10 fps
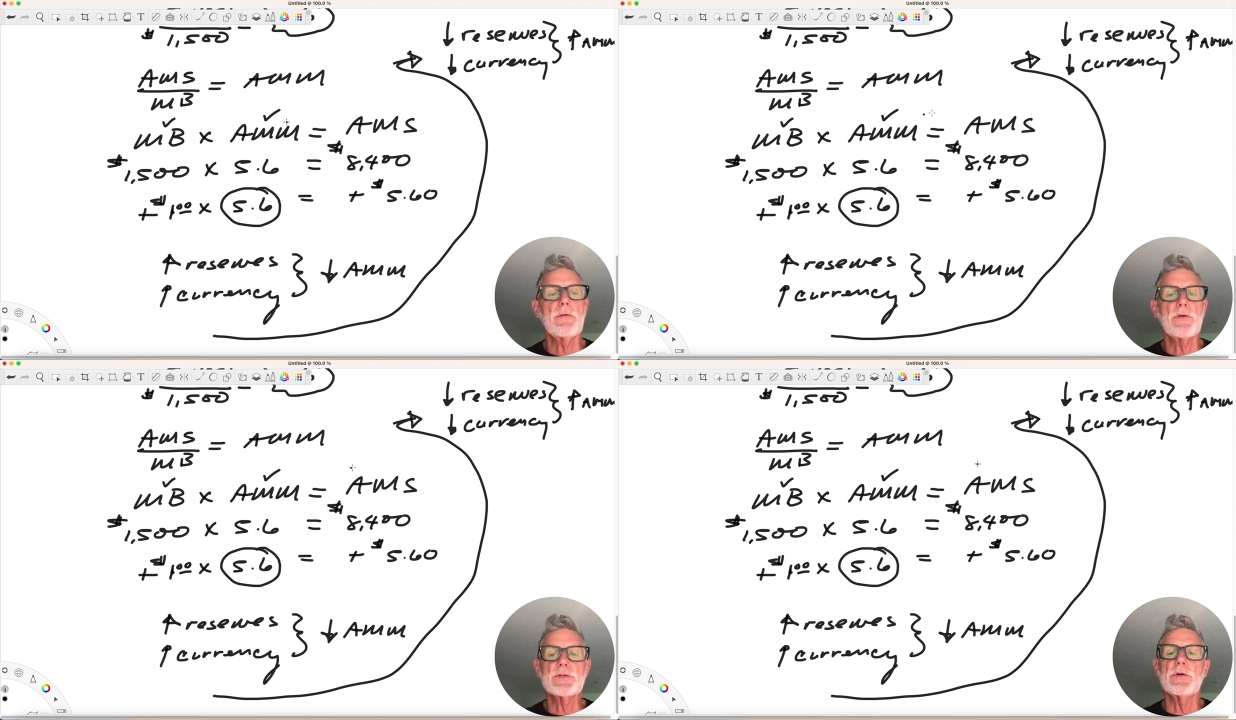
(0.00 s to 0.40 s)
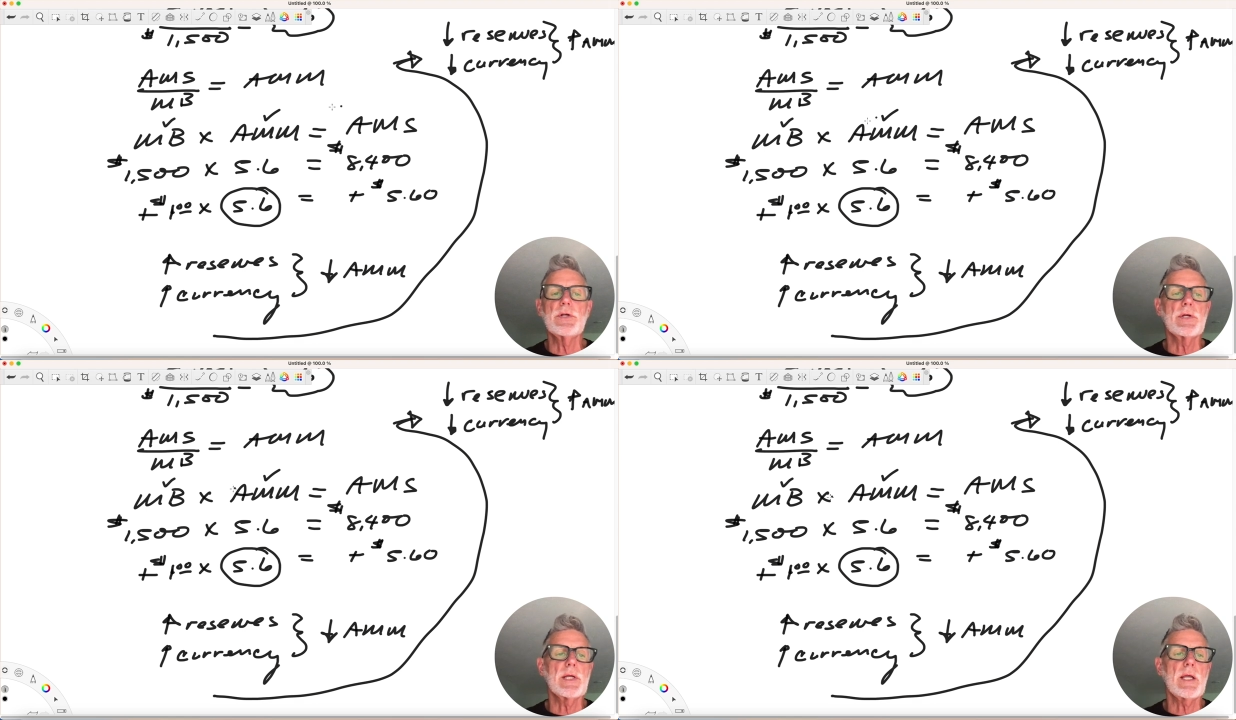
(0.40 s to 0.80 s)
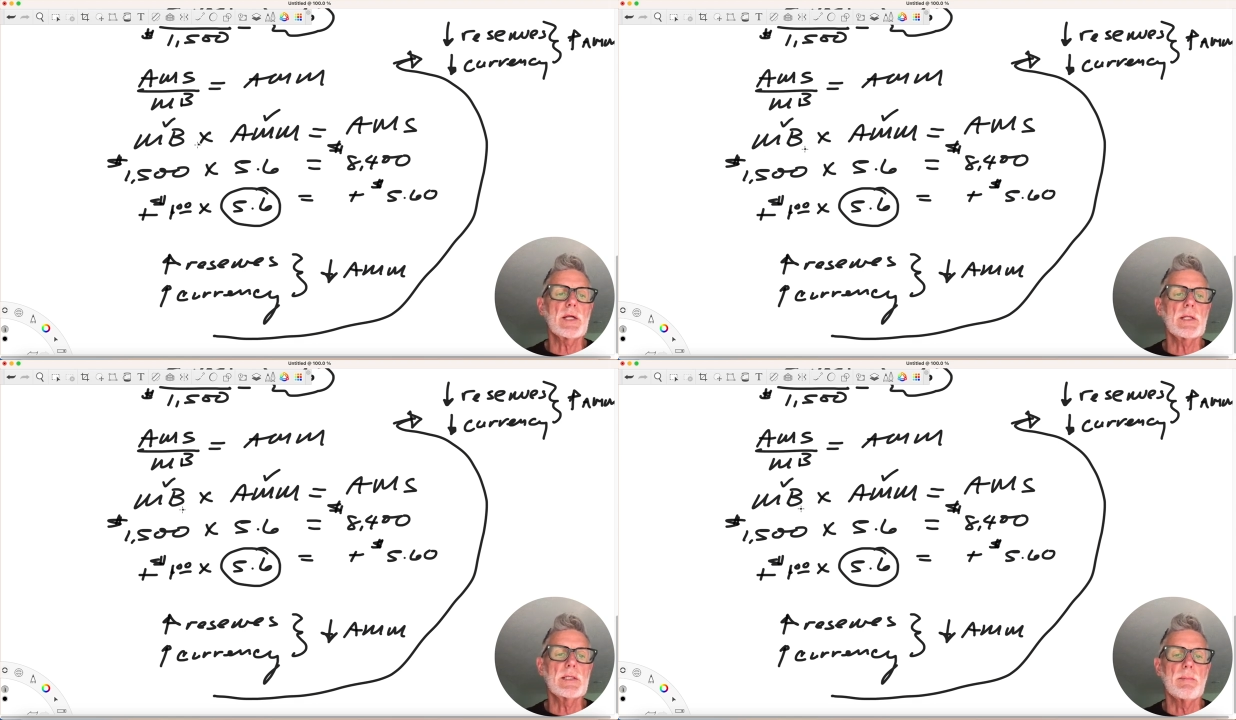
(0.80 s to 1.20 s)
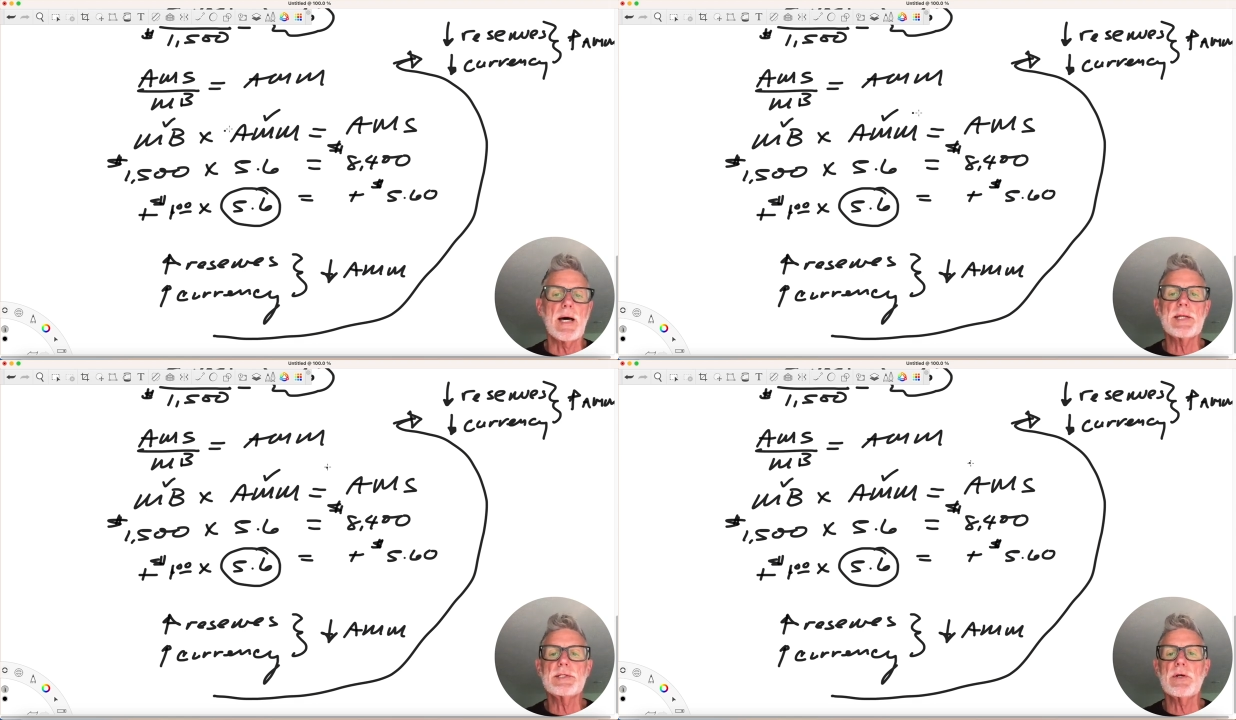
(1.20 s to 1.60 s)
First of all, you're going to calculate the
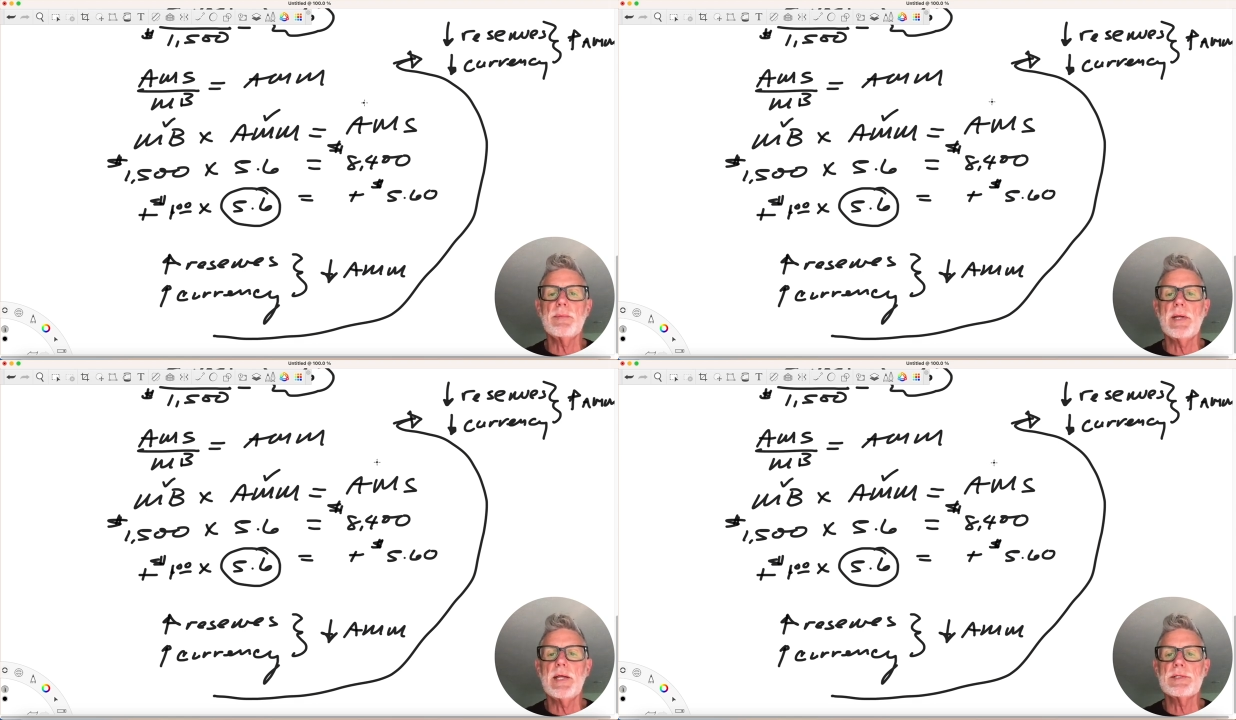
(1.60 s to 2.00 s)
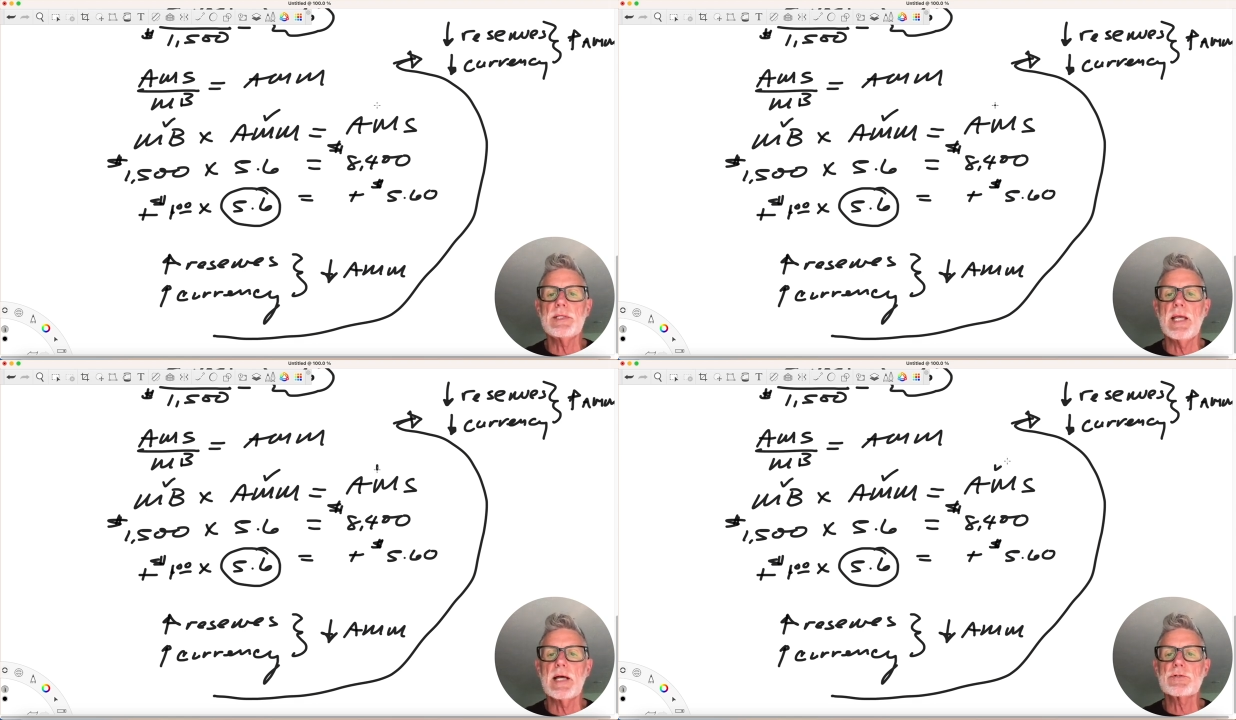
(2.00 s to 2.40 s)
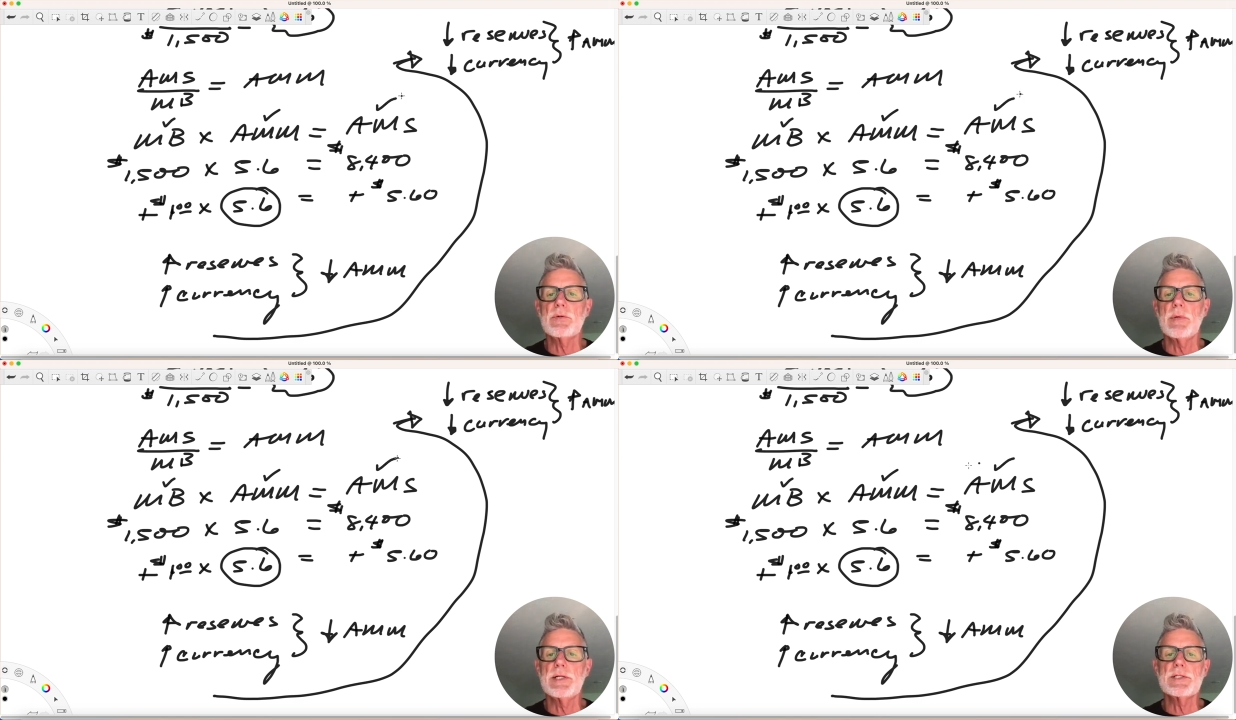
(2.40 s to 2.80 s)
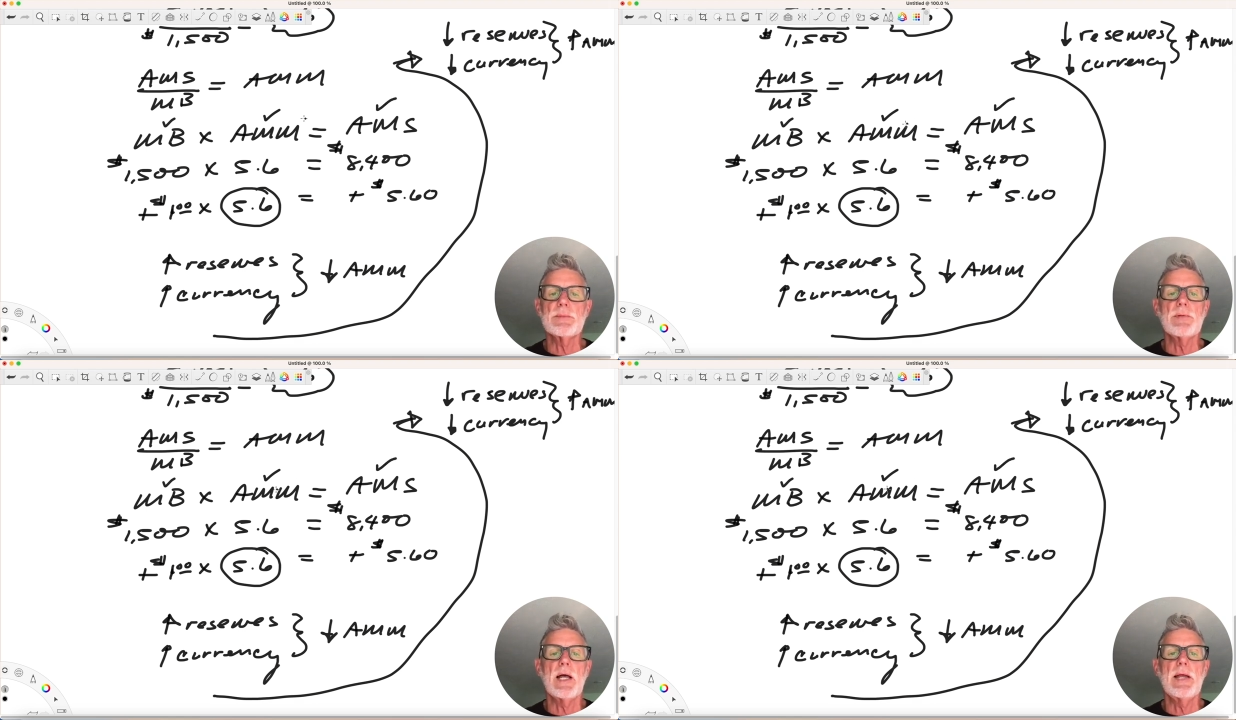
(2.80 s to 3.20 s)
monetary base, the actual money supply,